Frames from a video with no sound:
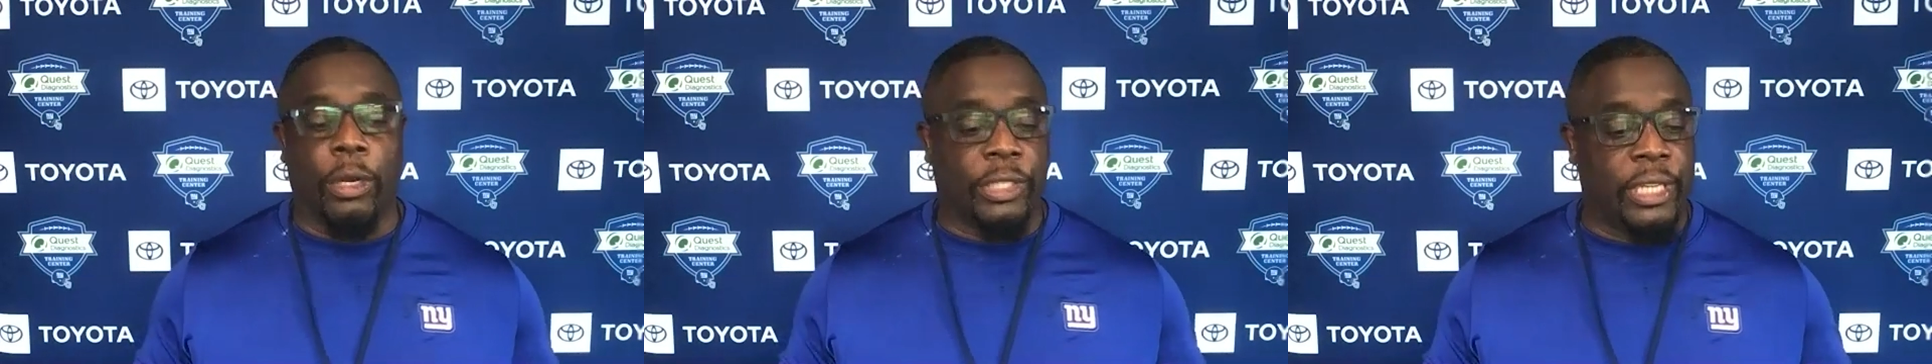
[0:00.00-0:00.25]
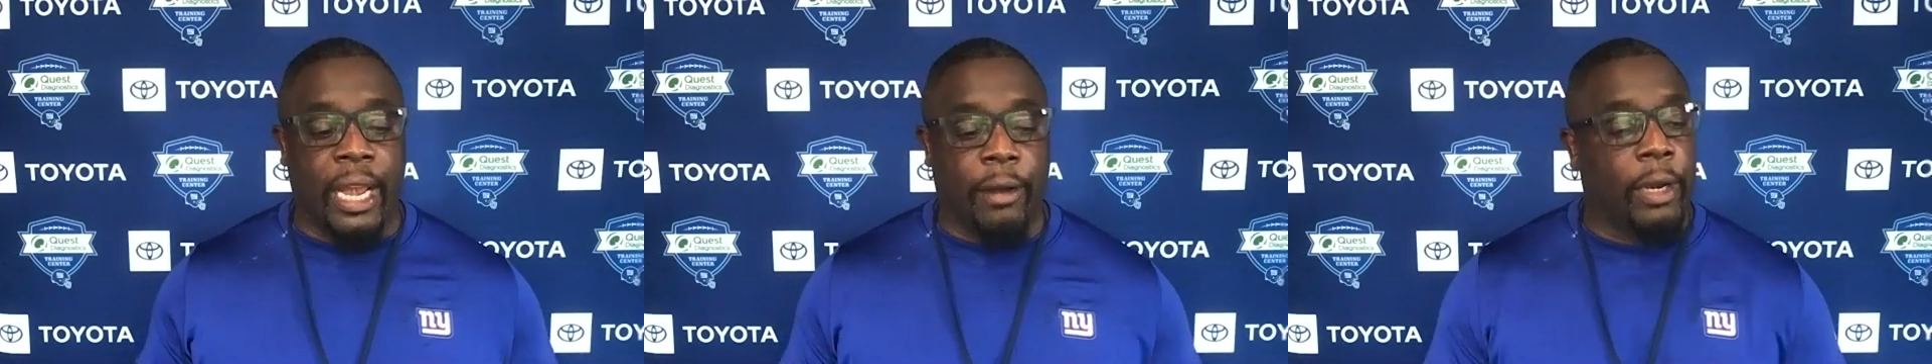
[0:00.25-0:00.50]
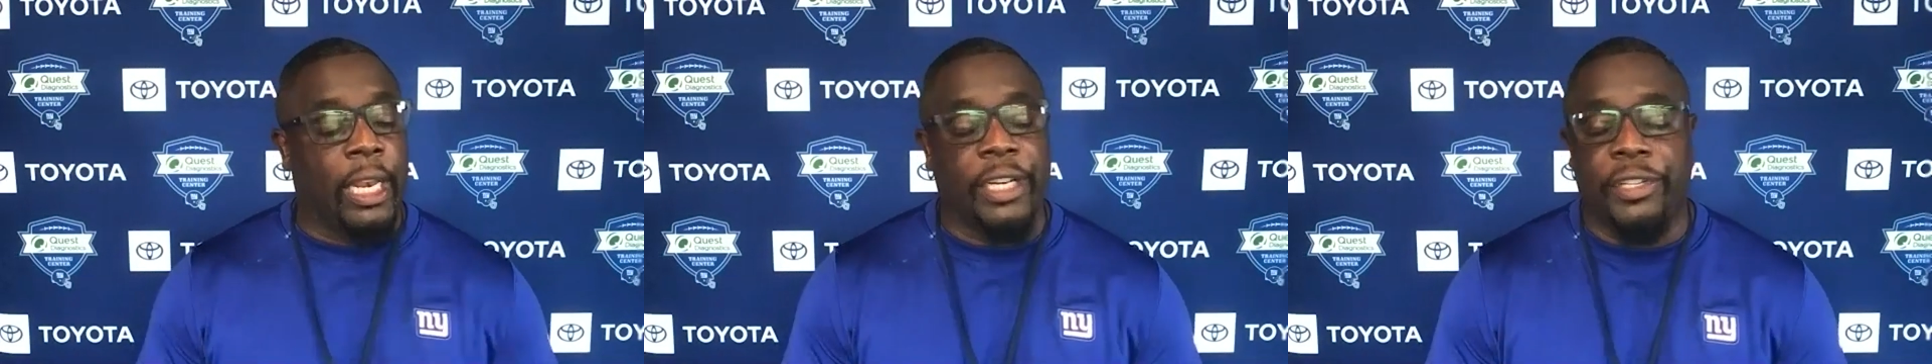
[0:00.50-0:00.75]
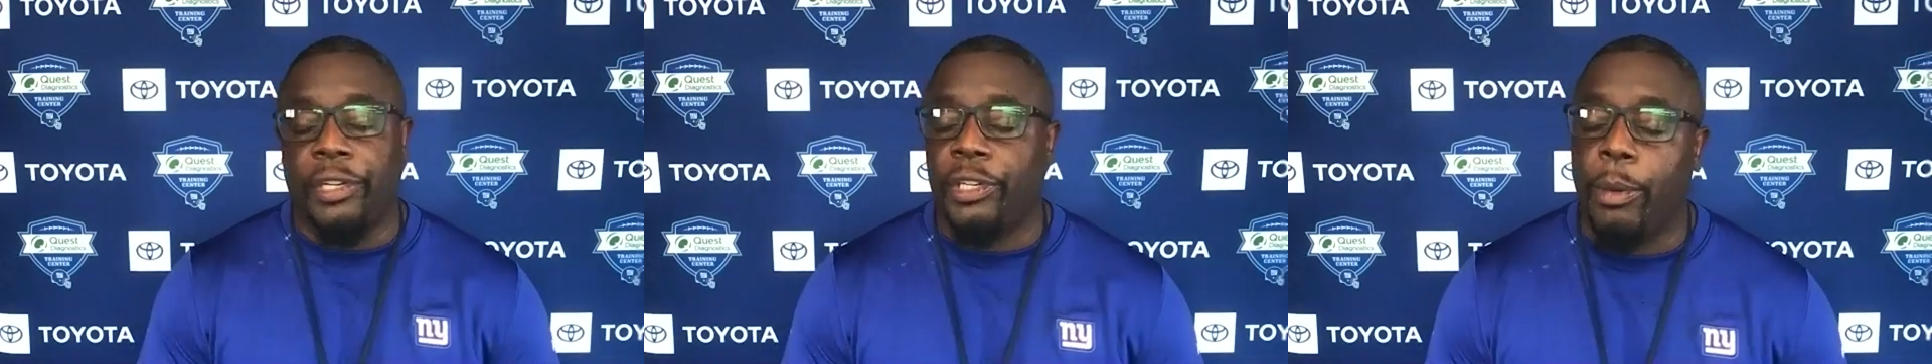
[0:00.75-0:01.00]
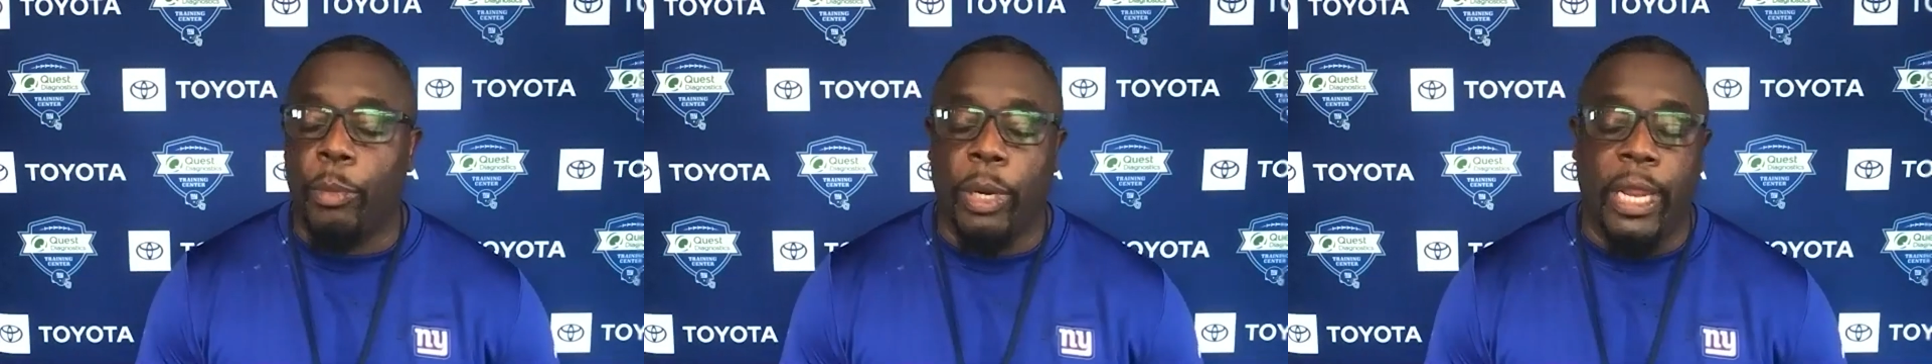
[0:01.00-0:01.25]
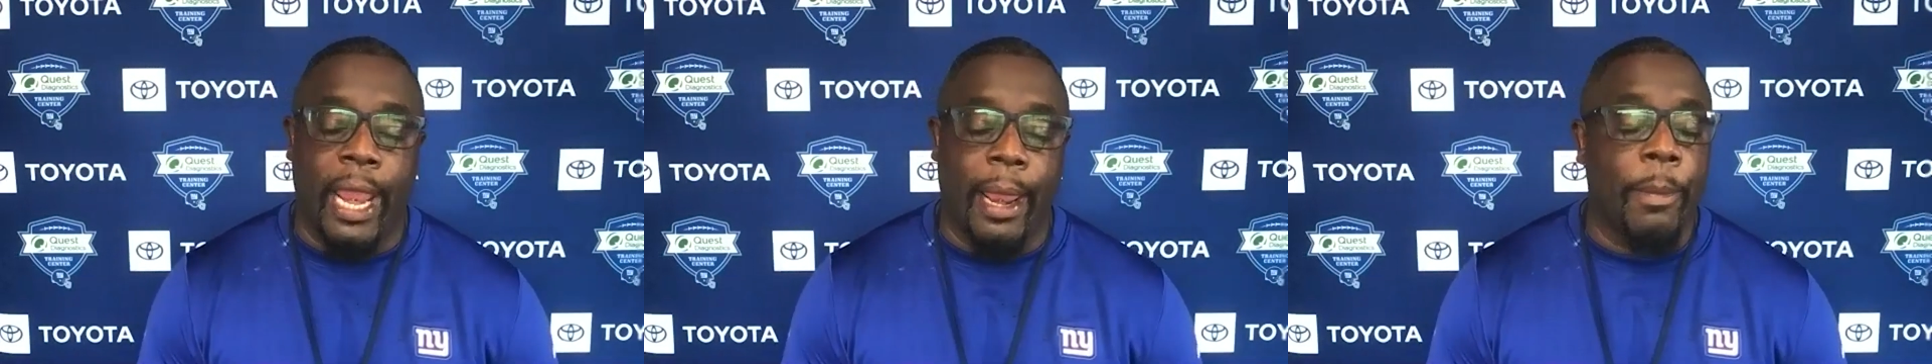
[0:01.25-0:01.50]
standing relationship with
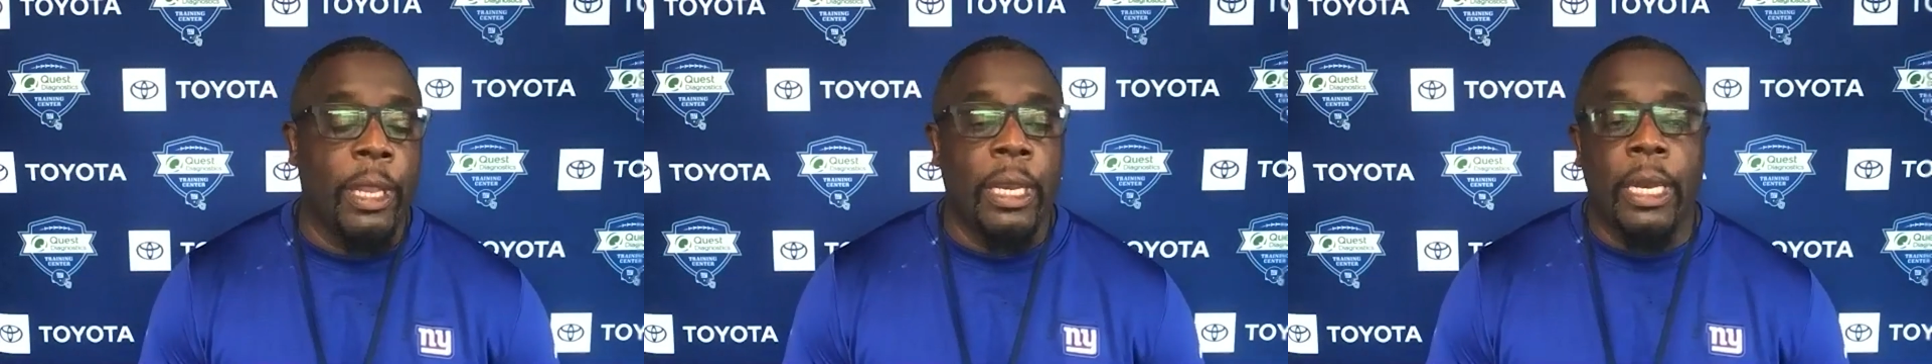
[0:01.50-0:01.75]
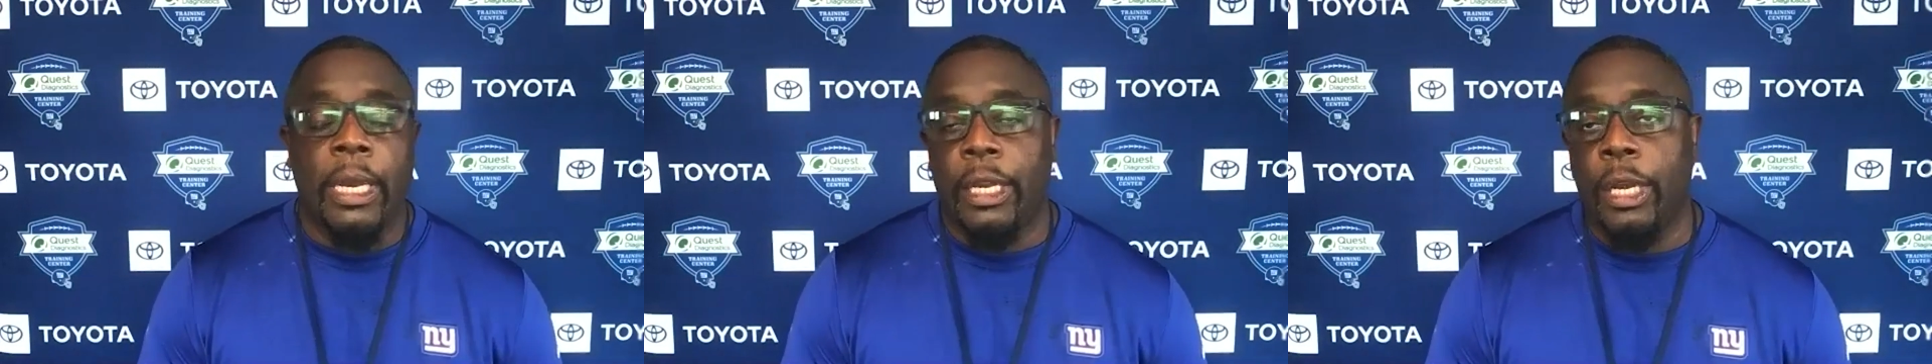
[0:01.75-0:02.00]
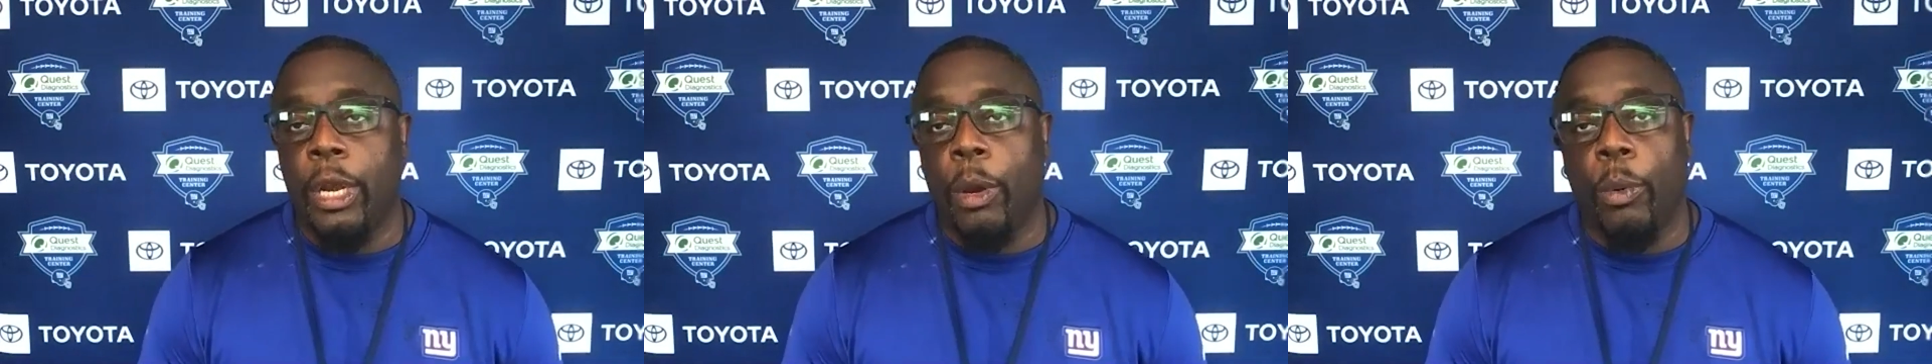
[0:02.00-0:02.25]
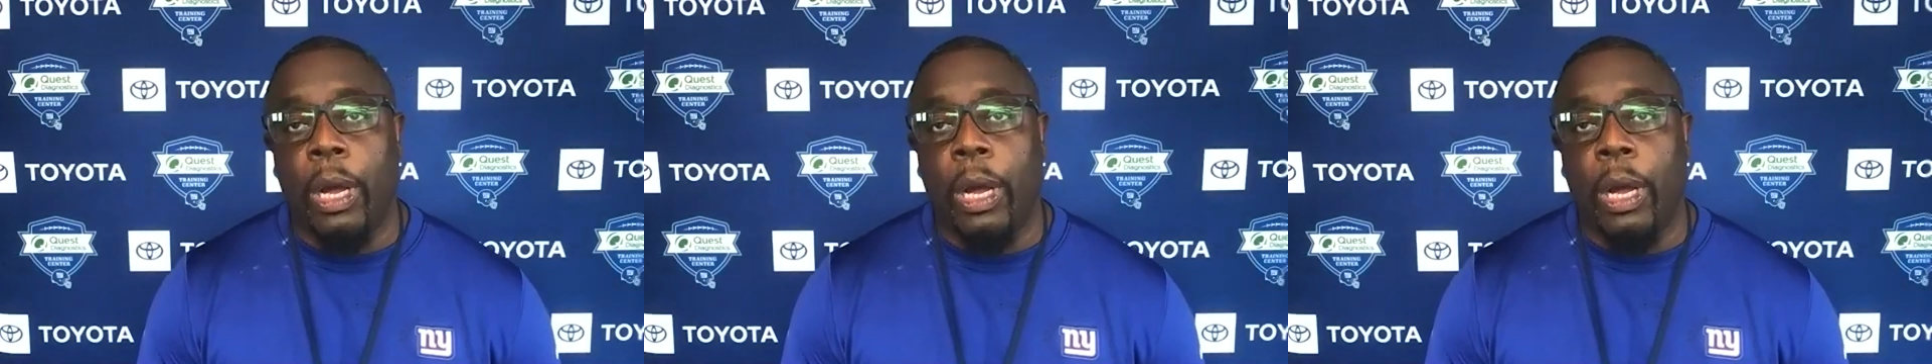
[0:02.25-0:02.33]
Cam. You know,